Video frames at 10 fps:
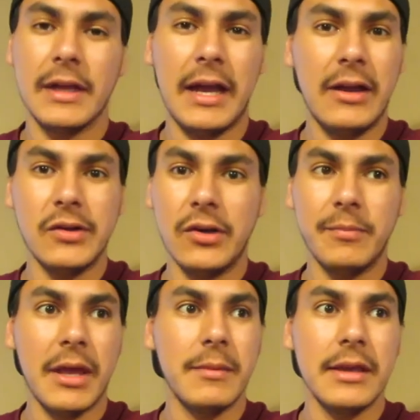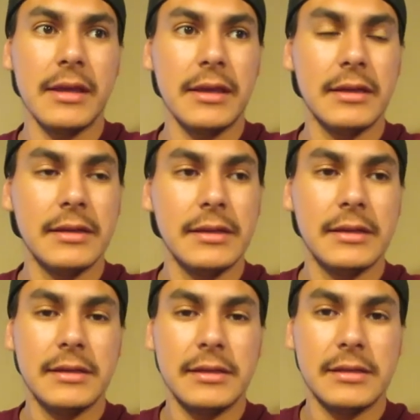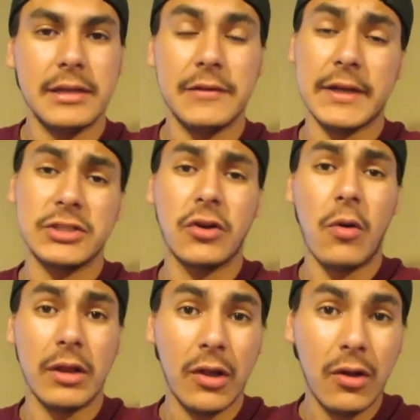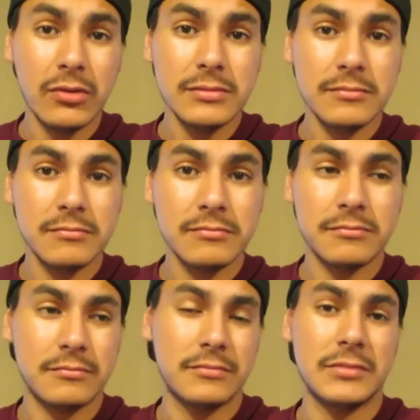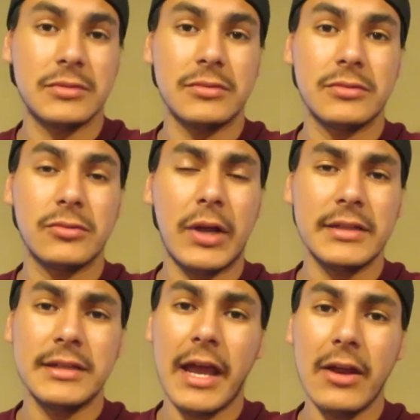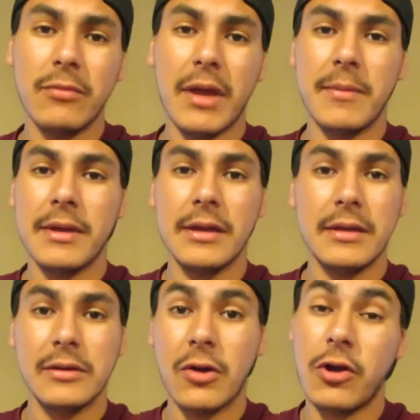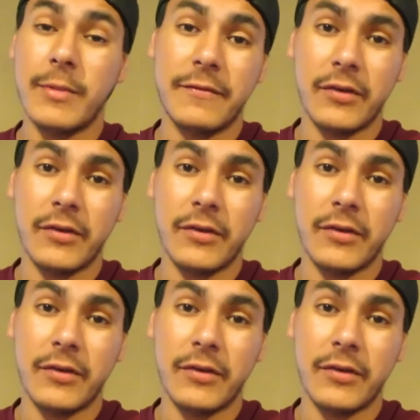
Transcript: I don't know, maybe if I should go alone throughout the night or maybe go with my